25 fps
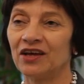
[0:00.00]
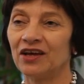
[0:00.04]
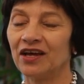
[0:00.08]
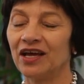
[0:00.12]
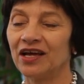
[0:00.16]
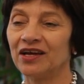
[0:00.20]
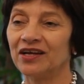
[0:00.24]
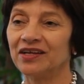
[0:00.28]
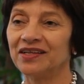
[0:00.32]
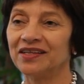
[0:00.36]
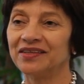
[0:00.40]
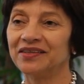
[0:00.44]

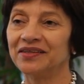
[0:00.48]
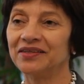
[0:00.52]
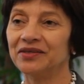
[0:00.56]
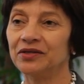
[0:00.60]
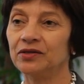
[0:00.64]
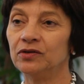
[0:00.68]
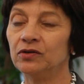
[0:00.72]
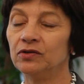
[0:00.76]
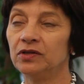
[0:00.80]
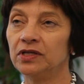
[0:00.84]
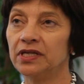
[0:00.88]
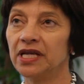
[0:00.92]
uh,
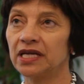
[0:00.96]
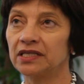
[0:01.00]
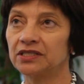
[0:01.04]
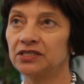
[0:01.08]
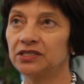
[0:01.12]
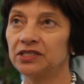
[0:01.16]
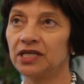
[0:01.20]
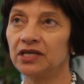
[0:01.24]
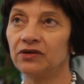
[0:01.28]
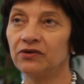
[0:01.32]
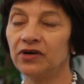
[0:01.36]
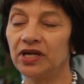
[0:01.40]
you know, the
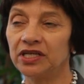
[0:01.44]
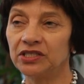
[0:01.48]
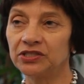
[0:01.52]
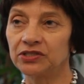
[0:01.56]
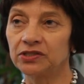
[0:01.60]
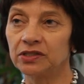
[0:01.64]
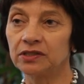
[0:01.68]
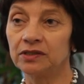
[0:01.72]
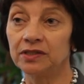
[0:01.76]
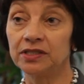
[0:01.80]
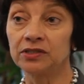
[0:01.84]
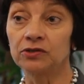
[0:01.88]
next
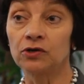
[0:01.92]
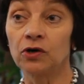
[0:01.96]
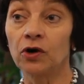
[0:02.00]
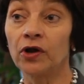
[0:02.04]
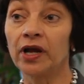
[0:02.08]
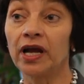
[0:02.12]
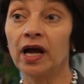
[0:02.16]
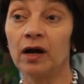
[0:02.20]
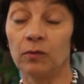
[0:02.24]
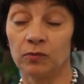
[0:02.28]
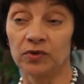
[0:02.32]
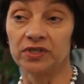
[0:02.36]
generation is
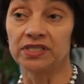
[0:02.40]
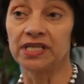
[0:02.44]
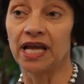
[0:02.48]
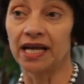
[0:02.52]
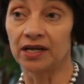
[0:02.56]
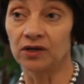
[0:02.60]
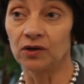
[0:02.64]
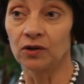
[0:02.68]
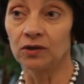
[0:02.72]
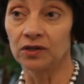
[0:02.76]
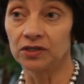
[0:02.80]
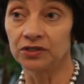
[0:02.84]
growing up with
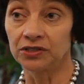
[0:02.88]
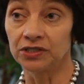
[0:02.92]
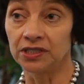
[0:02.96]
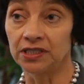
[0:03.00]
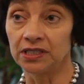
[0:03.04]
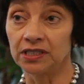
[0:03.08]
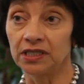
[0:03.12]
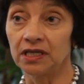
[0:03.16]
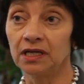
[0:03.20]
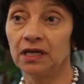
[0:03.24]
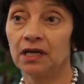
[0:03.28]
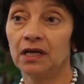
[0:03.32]

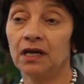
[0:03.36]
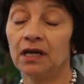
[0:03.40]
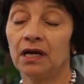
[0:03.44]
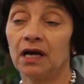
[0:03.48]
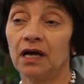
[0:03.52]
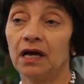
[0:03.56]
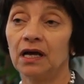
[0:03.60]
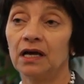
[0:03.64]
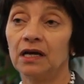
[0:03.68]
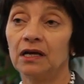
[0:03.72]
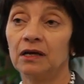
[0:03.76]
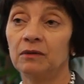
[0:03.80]
technology,
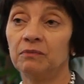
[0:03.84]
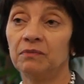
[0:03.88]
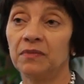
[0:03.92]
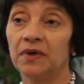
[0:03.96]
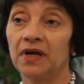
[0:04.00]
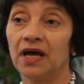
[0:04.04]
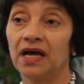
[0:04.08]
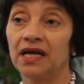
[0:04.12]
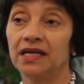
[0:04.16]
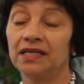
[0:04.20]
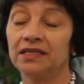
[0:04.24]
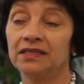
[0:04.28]
um,
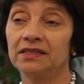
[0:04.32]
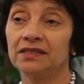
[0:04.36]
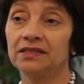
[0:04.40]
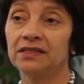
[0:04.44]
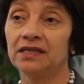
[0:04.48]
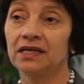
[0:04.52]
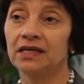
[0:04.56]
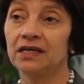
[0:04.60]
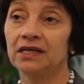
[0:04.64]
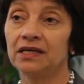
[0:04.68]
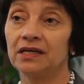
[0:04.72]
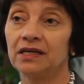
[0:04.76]

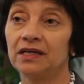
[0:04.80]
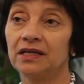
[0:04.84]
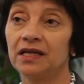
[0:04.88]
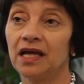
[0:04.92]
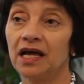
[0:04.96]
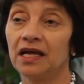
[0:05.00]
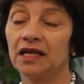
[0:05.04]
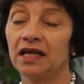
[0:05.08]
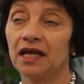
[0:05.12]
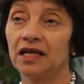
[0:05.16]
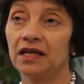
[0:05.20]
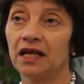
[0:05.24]
and uh,
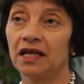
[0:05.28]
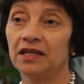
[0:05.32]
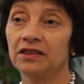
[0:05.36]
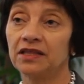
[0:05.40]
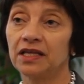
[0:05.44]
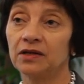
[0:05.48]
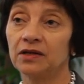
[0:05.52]
I, I